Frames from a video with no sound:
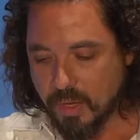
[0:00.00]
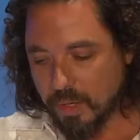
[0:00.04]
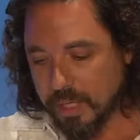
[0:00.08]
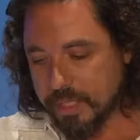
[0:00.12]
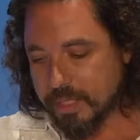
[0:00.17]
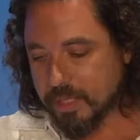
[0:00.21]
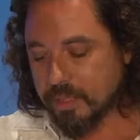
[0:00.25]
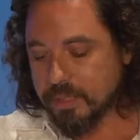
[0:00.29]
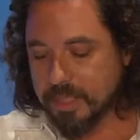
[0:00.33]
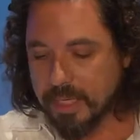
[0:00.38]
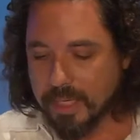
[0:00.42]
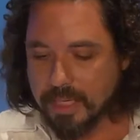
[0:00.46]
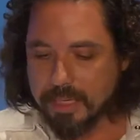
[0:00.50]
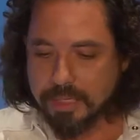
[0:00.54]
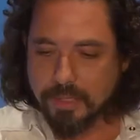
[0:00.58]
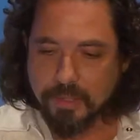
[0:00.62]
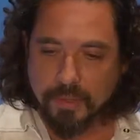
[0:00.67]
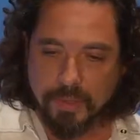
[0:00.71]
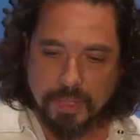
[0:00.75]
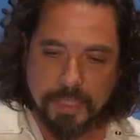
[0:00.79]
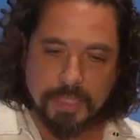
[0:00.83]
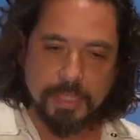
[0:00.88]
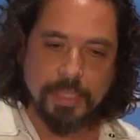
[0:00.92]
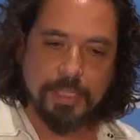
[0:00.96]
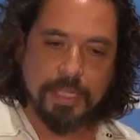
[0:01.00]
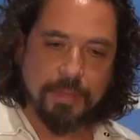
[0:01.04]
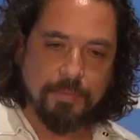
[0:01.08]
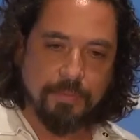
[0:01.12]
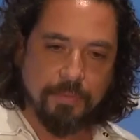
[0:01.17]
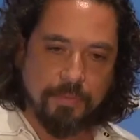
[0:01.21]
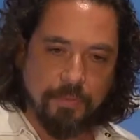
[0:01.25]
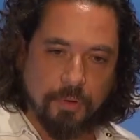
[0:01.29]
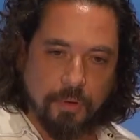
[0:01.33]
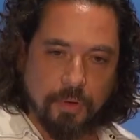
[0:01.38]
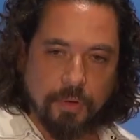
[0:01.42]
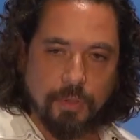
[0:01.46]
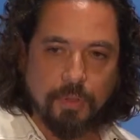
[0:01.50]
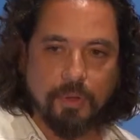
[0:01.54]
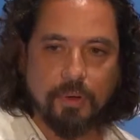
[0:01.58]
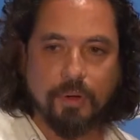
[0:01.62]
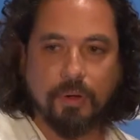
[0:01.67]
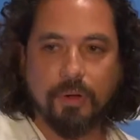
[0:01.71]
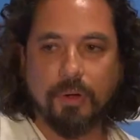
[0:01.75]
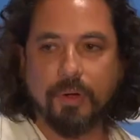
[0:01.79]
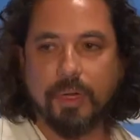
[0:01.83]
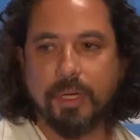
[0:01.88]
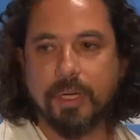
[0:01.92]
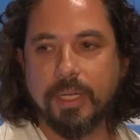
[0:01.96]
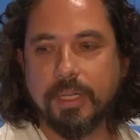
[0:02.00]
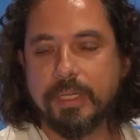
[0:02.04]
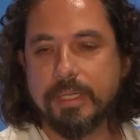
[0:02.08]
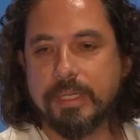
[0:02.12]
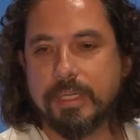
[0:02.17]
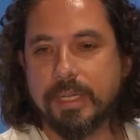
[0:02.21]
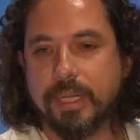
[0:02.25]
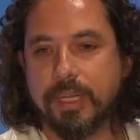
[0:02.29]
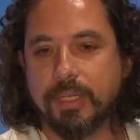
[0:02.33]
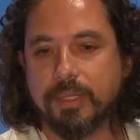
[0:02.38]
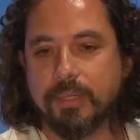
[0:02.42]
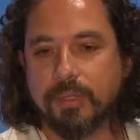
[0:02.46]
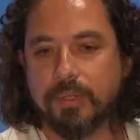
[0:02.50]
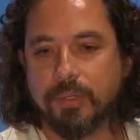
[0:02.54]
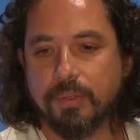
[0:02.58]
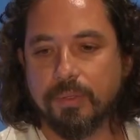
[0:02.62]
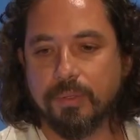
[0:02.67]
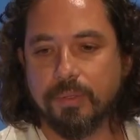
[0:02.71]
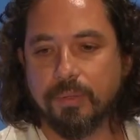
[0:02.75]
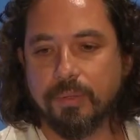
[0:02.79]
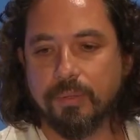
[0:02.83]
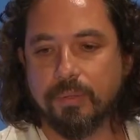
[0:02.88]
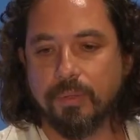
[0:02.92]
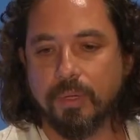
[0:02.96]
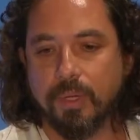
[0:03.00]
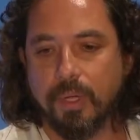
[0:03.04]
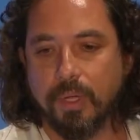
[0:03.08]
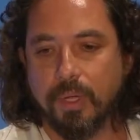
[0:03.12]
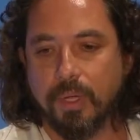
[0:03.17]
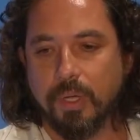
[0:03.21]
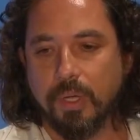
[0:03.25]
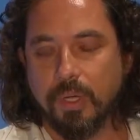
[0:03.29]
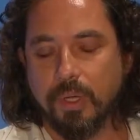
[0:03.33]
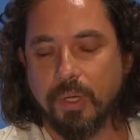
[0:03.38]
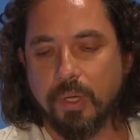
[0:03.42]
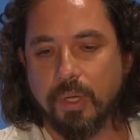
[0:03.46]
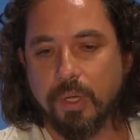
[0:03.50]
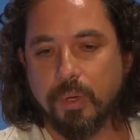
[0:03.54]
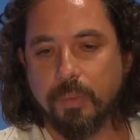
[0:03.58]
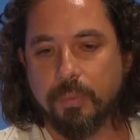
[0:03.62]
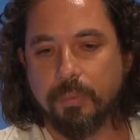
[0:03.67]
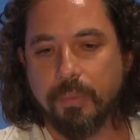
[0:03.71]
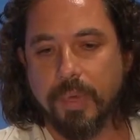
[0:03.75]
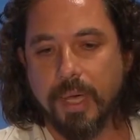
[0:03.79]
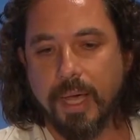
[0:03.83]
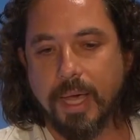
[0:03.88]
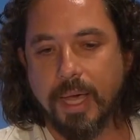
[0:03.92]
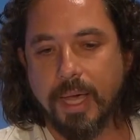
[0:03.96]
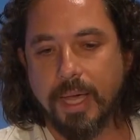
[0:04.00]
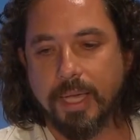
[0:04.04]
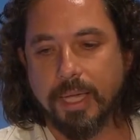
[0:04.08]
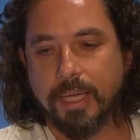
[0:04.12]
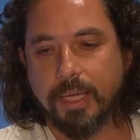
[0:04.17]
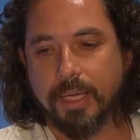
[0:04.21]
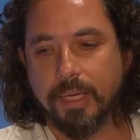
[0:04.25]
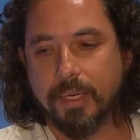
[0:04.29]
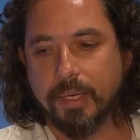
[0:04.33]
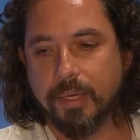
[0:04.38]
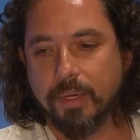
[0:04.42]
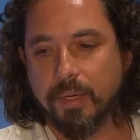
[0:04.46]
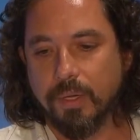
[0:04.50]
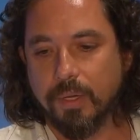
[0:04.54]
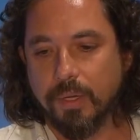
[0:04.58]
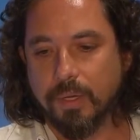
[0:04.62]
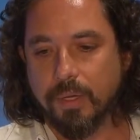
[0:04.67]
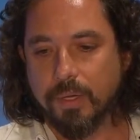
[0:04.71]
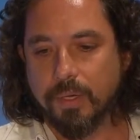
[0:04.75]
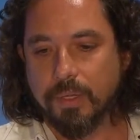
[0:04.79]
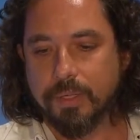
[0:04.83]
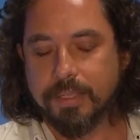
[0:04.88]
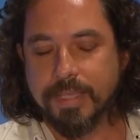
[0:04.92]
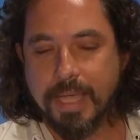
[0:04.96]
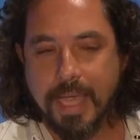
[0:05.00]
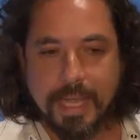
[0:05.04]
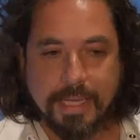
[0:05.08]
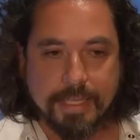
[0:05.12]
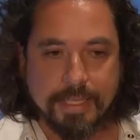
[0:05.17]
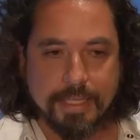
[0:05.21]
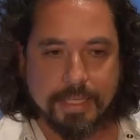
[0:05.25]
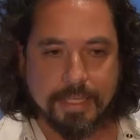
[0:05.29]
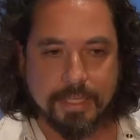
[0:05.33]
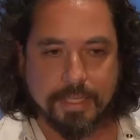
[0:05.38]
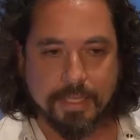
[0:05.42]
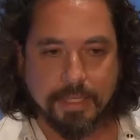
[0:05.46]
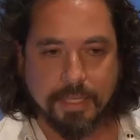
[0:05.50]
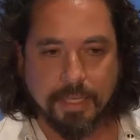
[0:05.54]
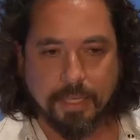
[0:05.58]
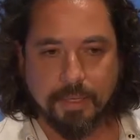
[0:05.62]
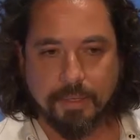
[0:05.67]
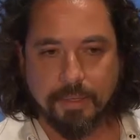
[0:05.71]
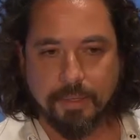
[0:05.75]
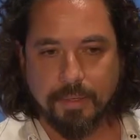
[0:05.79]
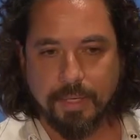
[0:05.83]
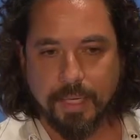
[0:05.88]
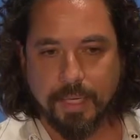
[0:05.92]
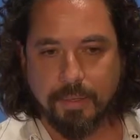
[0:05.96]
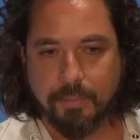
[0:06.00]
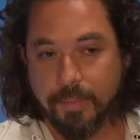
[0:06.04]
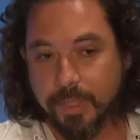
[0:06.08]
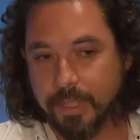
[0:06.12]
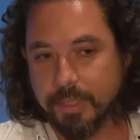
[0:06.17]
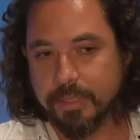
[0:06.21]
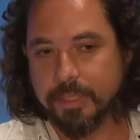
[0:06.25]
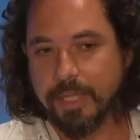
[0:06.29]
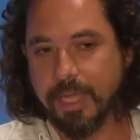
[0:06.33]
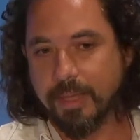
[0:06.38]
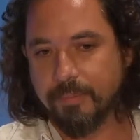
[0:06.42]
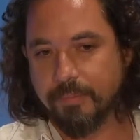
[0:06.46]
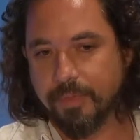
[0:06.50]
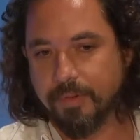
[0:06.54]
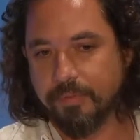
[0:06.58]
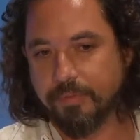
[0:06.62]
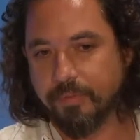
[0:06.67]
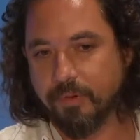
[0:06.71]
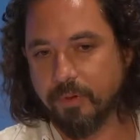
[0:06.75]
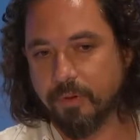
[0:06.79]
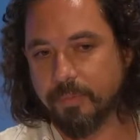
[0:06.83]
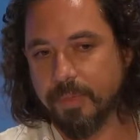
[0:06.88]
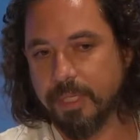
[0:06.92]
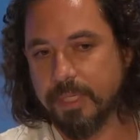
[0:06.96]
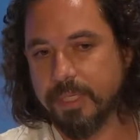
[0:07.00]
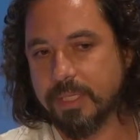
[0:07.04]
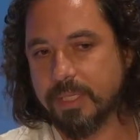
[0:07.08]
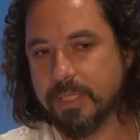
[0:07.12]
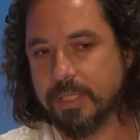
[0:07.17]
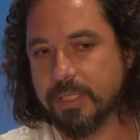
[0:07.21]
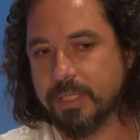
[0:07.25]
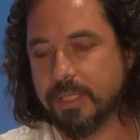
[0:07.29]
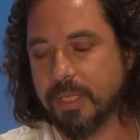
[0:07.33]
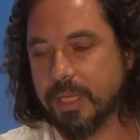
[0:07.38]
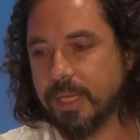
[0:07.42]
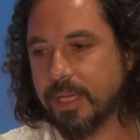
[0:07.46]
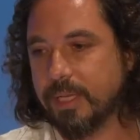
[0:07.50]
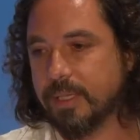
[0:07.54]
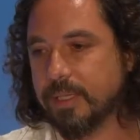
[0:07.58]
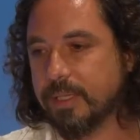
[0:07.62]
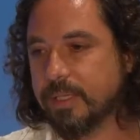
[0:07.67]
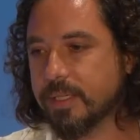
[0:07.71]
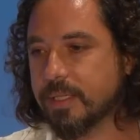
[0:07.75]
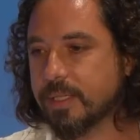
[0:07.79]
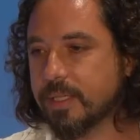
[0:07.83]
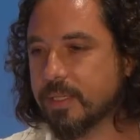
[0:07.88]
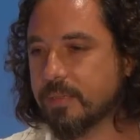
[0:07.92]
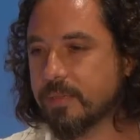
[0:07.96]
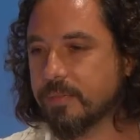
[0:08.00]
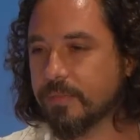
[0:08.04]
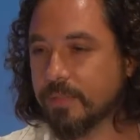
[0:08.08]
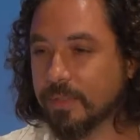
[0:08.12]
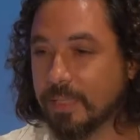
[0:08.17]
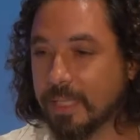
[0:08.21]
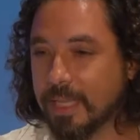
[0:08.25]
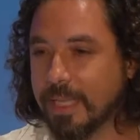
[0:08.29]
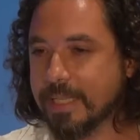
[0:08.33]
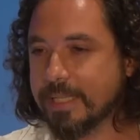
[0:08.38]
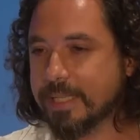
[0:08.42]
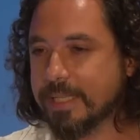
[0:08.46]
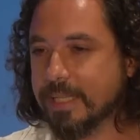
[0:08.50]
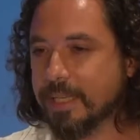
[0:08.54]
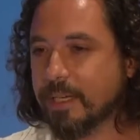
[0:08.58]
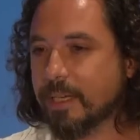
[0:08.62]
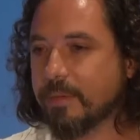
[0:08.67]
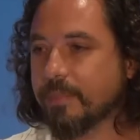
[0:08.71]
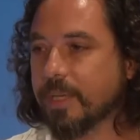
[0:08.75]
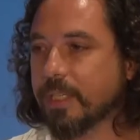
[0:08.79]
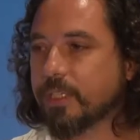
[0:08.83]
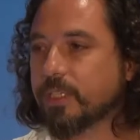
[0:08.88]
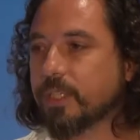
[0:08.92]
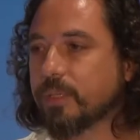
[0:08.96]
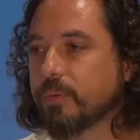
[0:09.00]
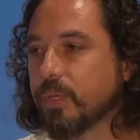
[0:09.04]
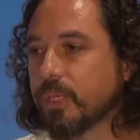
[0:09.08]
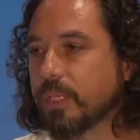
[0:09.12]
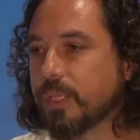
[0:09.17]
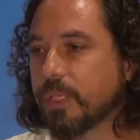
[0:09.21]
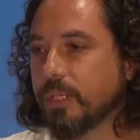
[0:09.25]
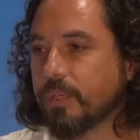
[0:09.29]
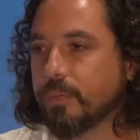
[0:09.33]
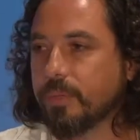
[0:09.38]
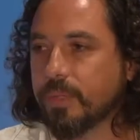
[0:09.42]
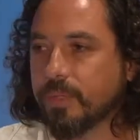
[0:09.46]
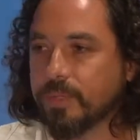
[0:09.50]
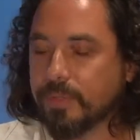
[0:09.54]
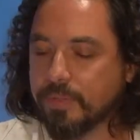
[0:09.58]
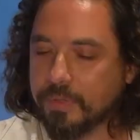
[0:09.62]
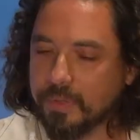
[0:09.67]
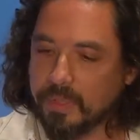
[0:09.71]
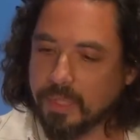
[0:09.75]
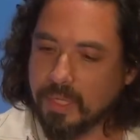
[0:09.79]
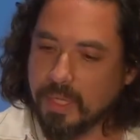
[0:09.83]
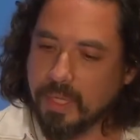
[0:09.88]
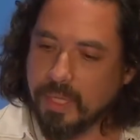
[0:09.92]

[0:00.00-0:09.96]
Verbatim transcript: Okay, so then I took it step further and I decided to combine dance and, and real-time performance. And so for the last year, I'm actually working with